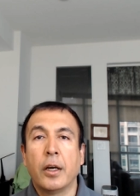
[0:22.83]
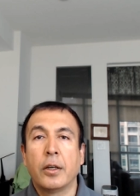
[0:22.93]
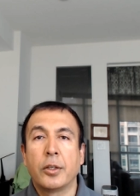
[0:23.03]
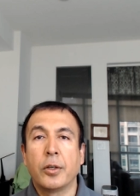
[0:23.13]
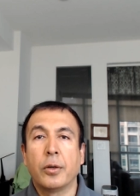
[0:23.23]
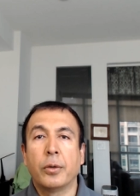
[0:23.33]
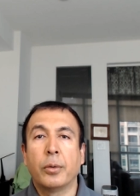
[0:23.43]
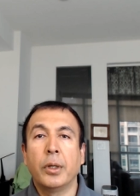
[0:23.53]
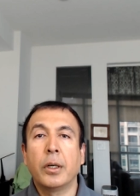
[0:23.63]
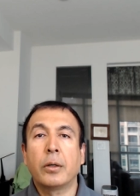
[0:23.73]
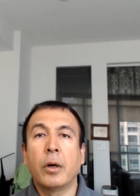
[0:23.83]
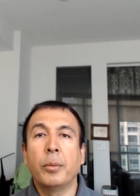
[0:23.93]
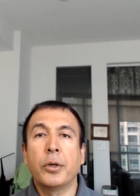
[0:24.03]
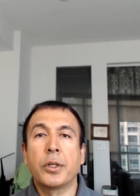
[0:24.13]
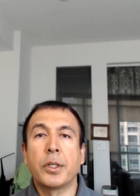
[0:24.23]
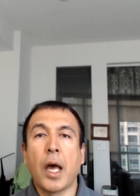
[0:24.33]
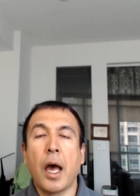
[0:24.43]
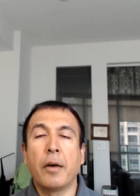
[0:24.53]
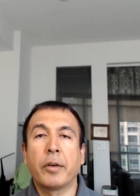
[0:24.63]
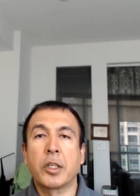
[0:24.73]
So whether Chromebooks
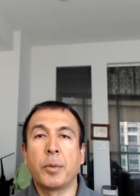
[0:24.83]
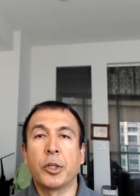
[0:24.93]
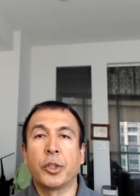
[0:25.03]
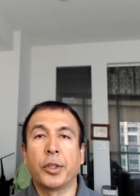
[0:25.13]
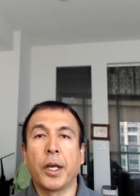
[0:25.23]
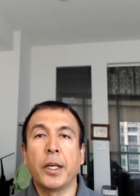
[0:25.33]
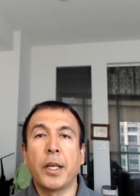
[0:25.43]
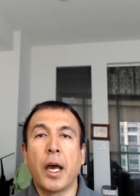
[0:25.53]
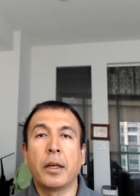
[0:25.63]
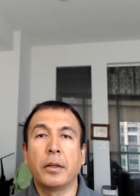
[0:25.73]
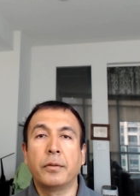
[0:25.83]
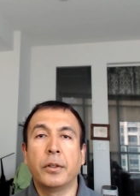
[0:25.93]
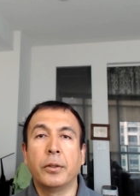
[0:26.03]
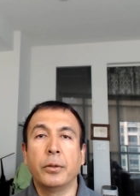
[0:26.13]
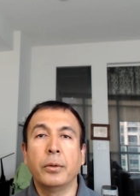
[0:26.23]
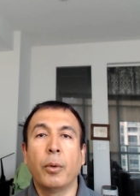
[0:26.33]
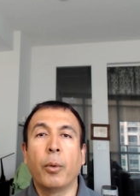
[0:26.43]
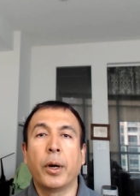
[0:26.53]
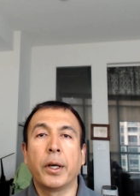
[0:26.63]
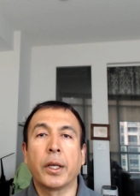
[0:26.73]
have expiration date, and if they do,
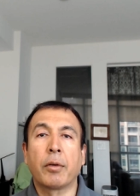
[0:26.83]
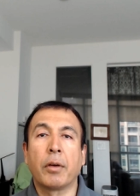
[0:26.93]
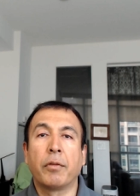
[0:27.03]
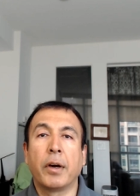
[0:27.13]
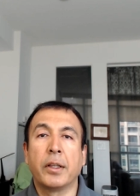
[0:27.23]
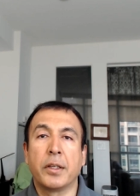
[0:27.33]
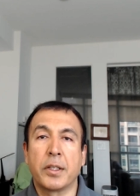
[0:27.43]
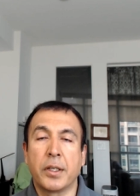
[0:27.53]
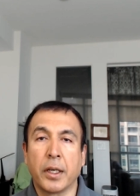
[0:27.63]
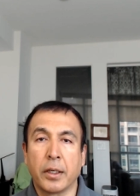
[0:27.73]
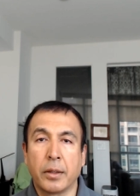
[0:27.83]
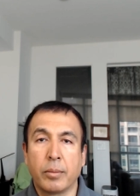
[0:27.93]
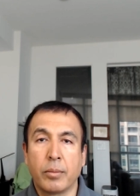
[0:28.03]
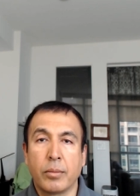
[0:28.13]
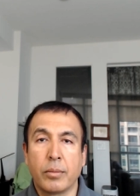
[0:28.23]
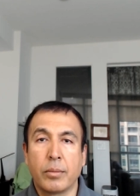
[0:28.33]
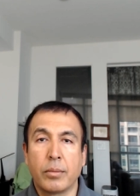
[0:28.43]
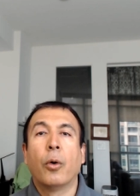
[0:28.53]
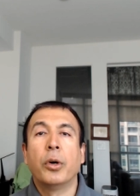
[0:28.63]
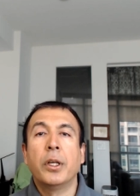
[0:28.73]
where you can find this date.
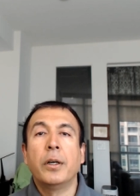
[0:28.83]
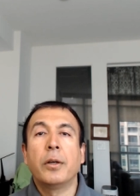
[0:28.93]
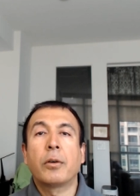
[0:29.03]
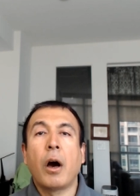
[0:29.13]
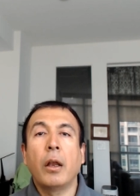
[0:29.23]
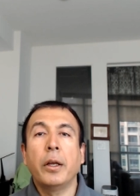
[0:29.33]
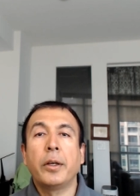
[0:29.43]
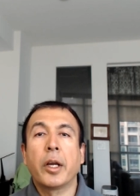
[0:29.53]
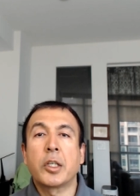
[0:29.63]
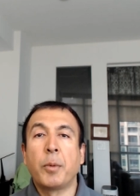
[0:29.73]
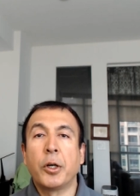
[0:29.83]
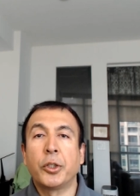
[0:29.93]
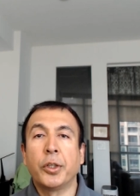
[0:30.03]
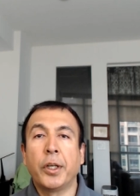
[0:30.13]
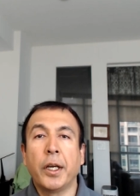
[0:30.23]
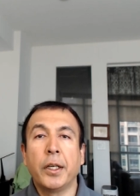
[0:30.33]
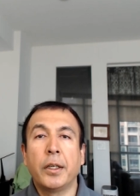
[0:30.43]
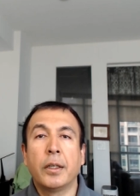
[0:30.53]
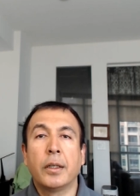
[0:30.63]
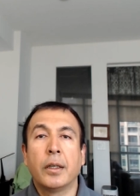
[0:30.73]
Whether you call it expiration
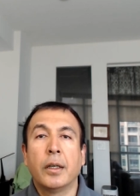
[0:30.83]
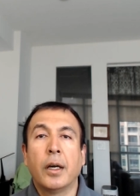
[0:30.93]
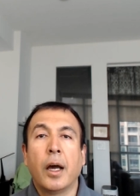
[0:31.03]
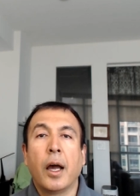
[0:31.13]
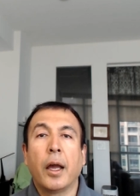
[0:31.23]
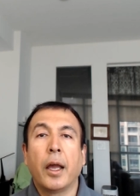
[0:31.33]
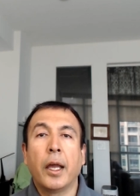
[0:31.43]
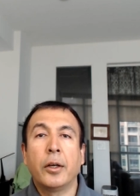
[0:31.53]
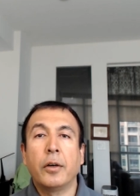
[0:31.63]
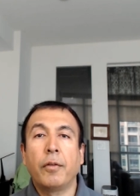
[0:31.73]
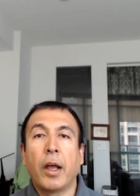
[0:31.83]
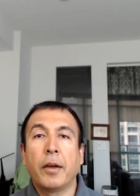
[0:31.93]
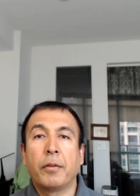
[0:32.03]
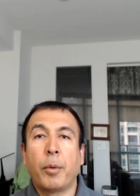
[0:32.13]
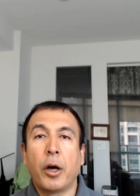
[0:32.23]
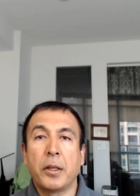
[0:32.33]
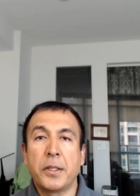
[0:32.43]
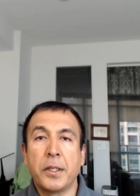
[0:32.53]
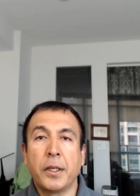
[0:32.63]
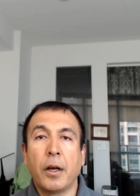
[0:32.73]
date, end of life
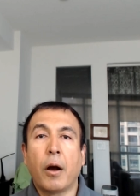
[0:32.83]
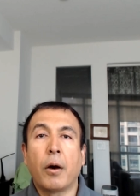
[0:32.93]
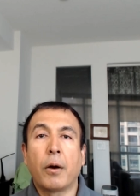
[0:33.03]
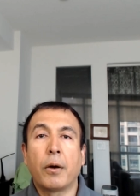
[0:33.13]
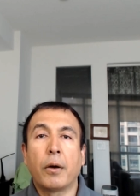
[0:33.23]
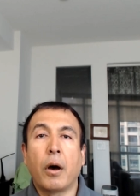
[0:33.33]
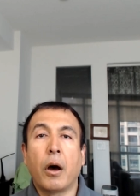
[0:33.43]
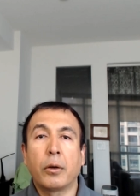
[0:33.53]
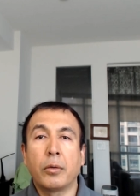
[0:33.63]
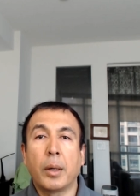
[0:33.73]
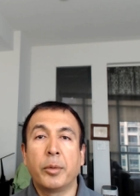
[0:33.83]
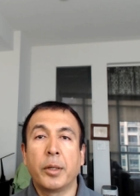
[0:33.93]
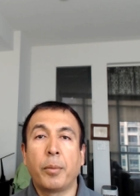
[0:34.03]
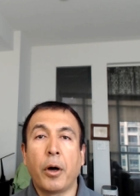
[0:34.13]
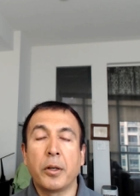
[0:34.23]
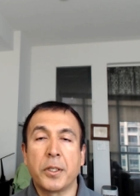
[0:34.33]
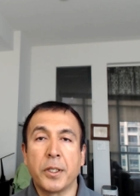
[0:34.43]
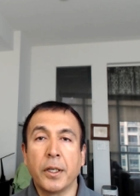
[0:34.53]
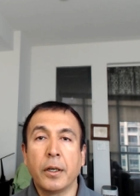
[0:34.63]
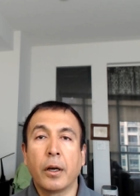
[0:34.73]
policy or auto update
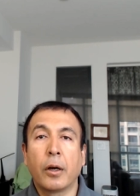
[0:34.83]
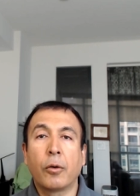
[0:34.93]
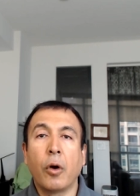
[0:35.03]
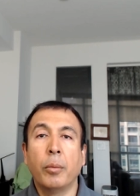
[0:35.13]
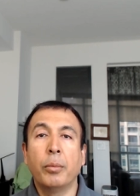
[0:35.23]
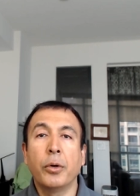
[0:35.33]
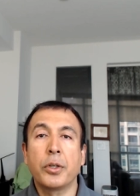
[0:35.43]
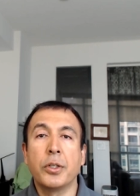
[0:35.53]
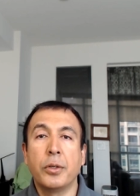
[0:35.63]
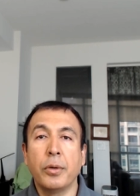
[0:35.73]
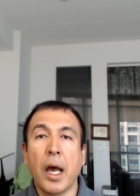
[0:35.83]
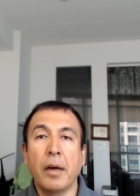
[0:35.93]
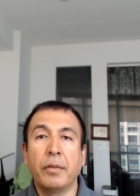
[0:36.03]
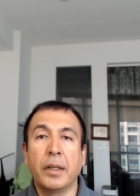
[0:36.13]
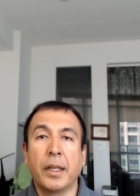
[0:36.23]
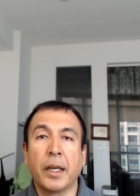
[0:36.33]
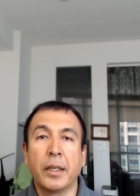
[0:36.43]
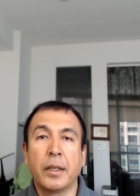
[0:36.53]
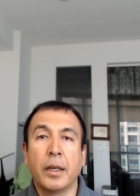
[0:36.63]
policy, Chromebooks do have a date